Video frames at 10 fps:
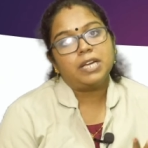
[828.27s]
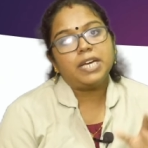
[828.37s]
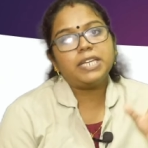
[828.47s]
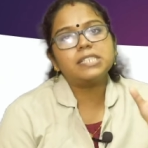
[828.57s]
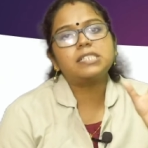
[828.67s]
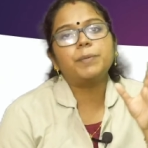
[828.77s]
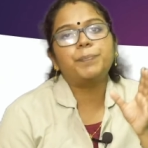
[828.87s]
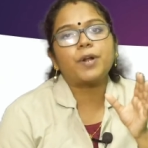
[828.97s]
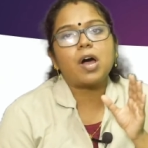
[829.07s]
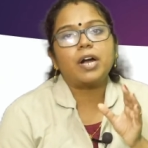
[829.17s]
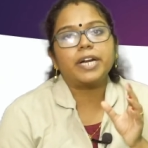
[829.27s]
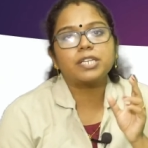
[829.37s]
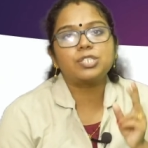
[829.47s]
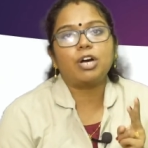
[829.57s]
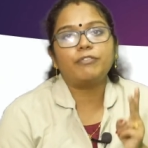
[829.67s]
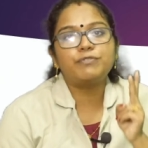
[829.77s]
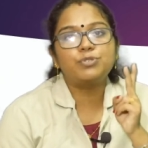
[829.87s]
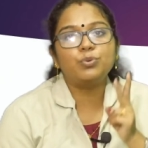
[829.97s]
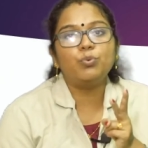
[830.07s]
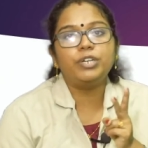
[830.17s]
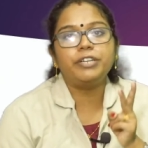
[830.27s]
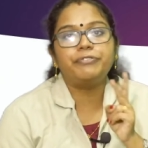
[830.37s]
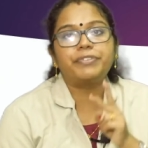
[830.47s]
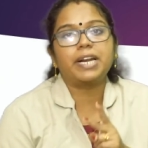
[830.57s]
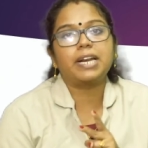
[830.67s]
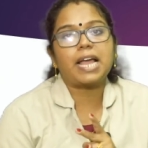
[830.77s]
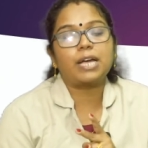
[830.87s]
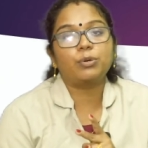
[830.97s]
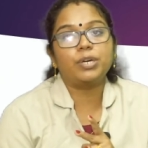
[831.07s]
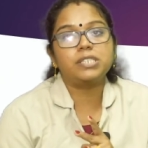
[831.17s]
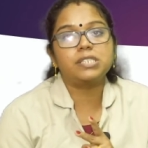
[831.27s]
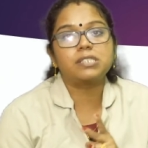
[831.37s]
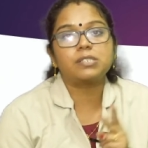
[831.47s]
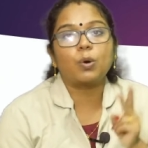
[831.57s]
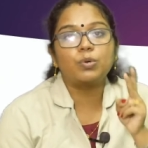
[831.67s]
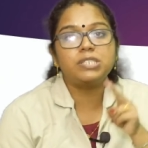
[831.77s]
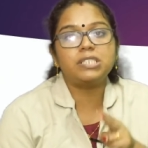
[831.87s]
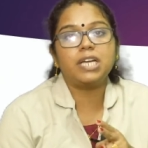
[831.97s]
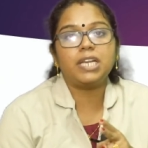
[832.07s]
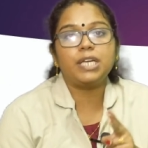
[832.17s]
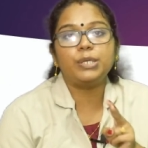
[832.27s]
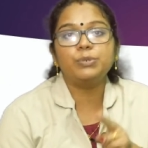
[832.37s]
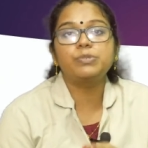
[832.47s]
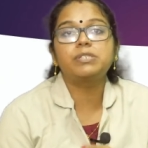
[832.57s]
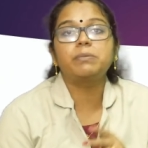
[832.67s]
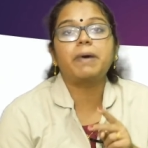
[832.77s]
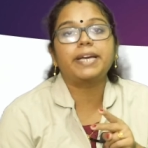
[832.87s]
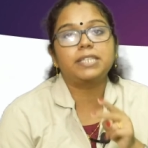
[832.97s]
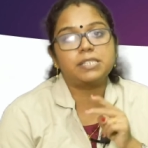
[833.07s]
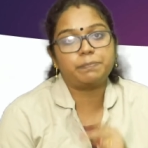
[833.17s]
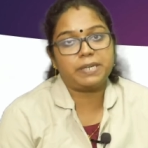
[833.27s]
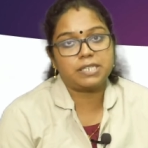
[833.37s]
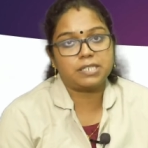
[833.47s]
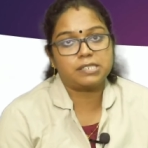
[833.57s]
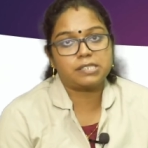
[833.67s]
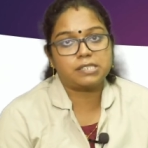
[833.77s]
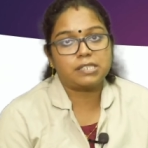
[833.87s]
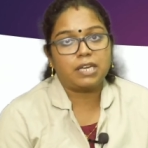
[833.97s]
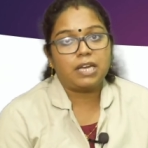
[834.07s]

It is the product of two different languages originally used by the speakers.